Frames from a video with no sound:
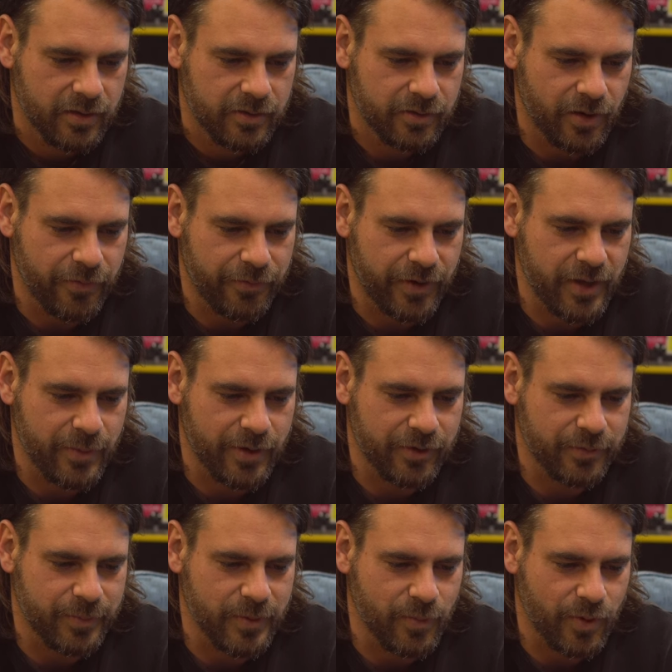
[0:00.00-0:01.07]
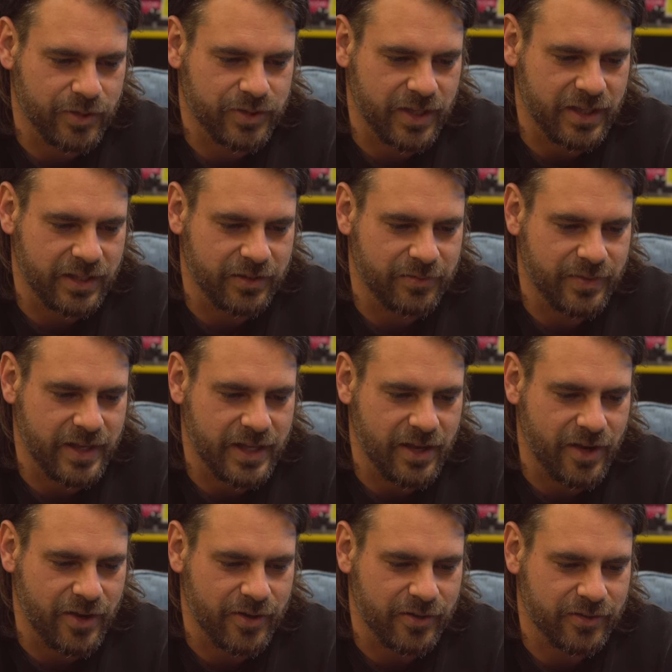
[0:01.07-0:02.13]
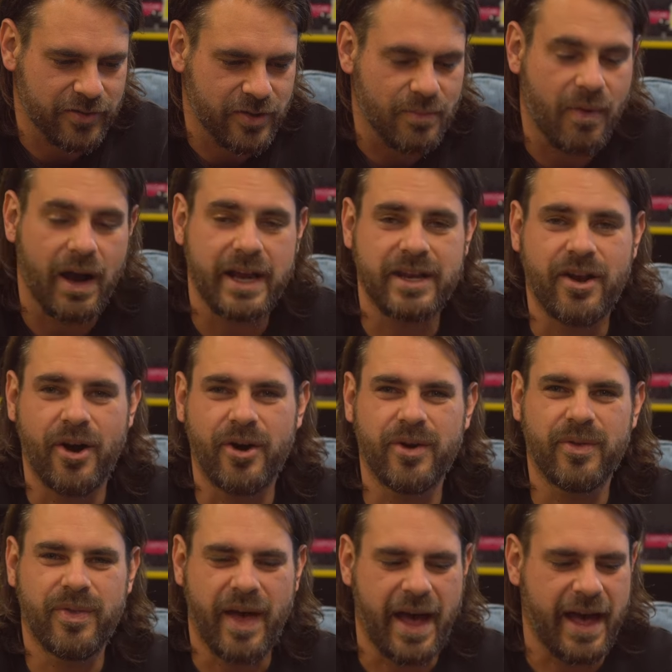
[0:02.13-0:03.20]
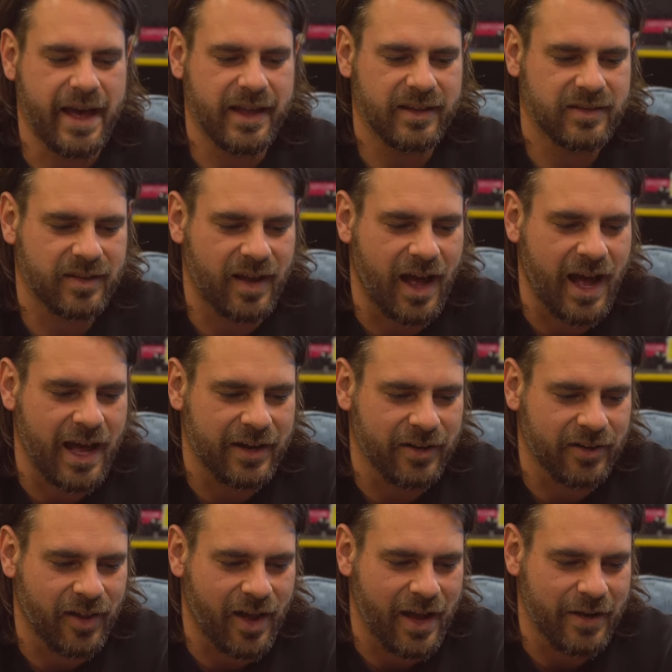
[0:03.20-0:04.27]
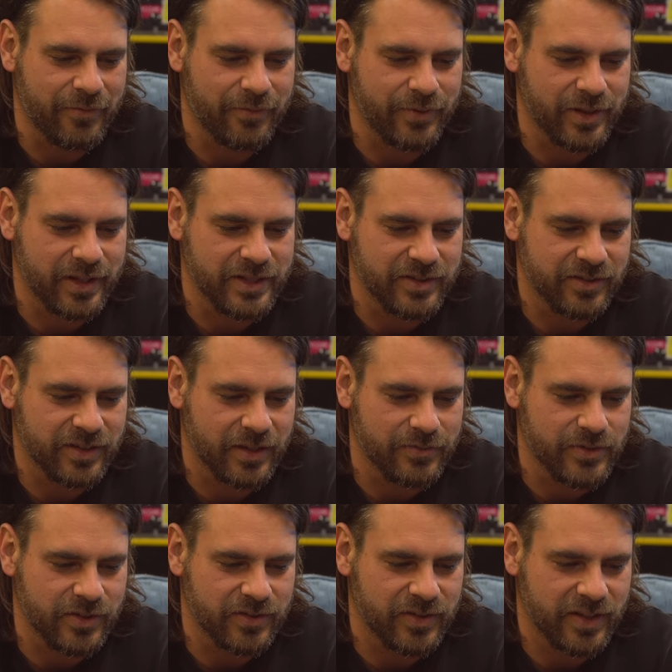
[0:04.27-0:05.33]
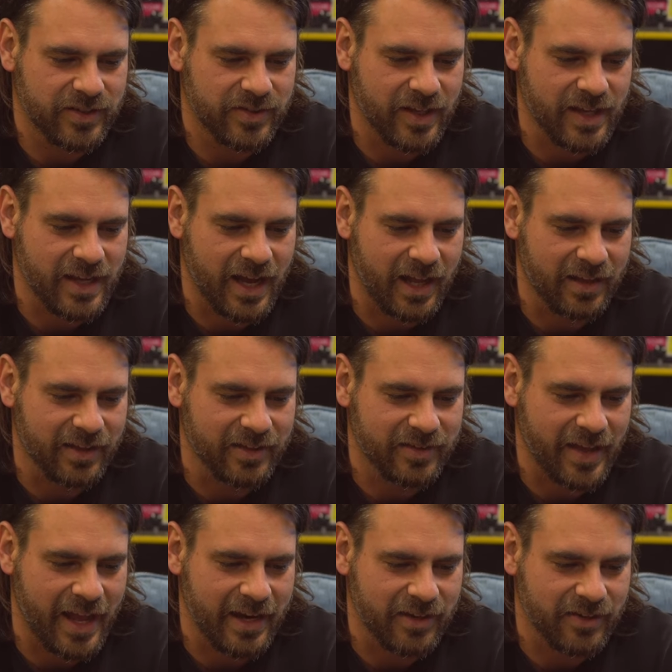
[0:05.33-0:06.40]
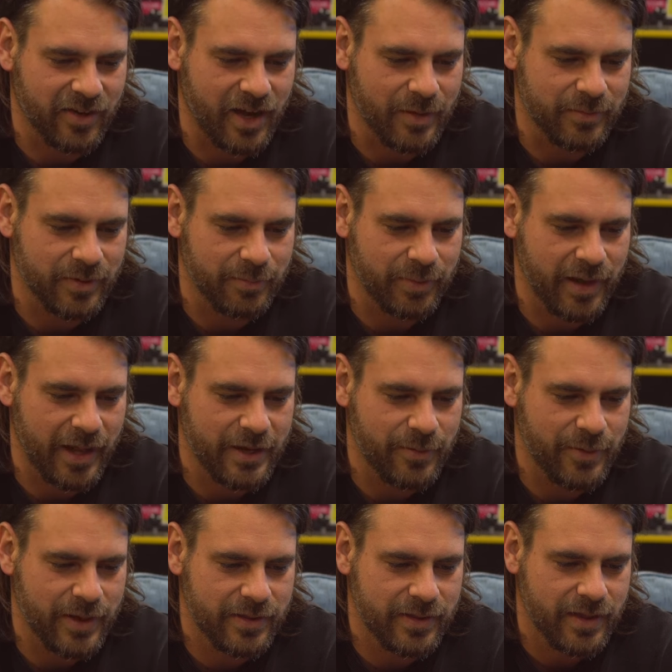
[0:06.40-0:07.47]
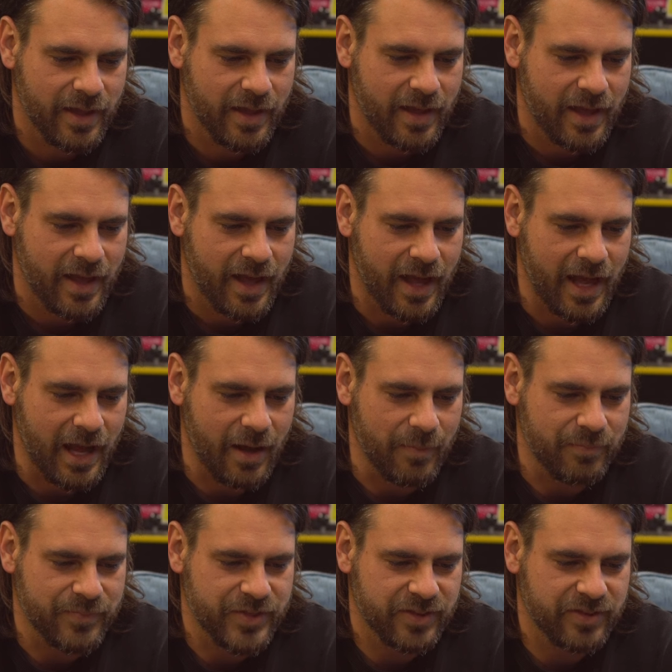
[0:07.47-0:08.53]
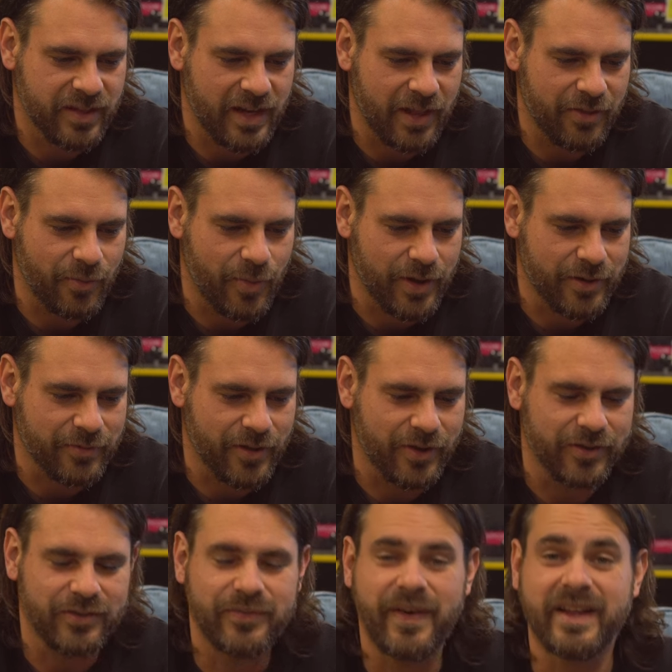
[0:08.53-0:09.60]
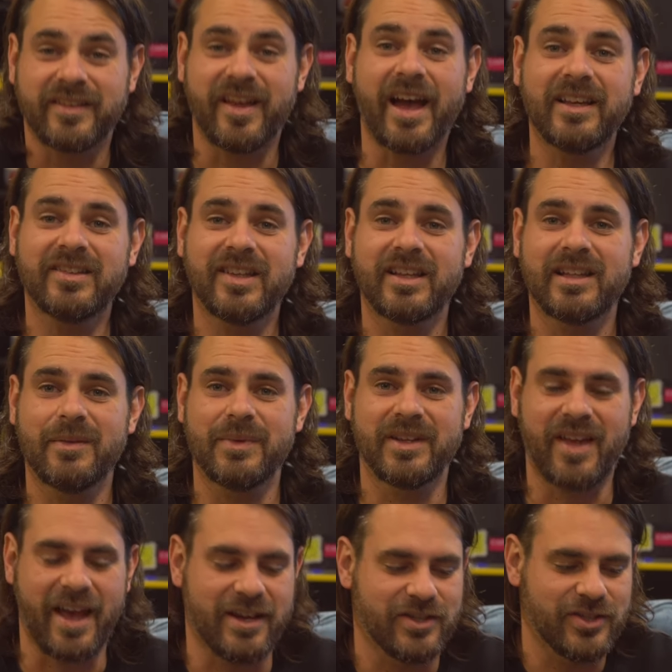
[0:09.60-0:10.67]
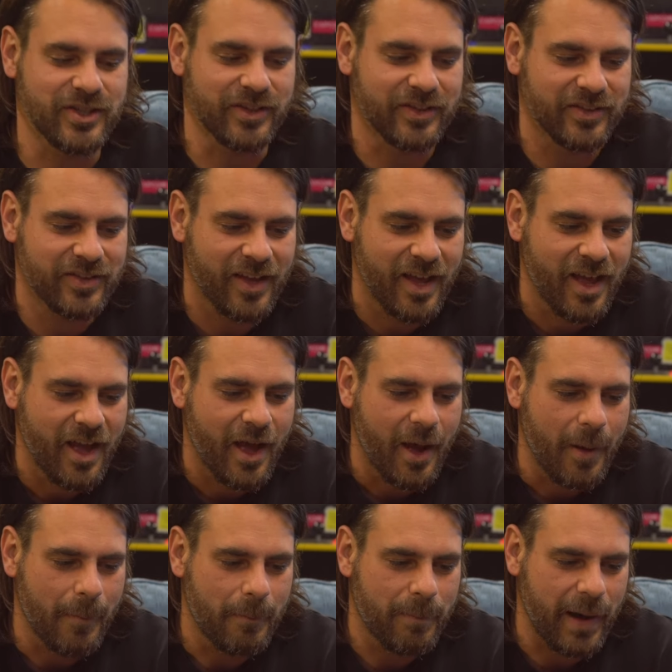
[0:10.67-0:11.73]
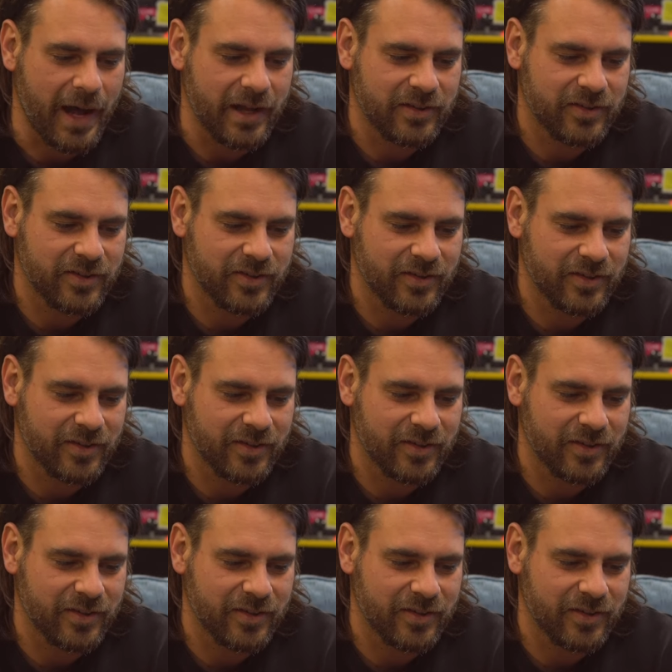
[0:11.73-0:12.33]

So for anyone who's been watching these videos, you might know that Art Alive really just gives you 16 colors at a time to play with. Um, just another one of those fantastic limitations, but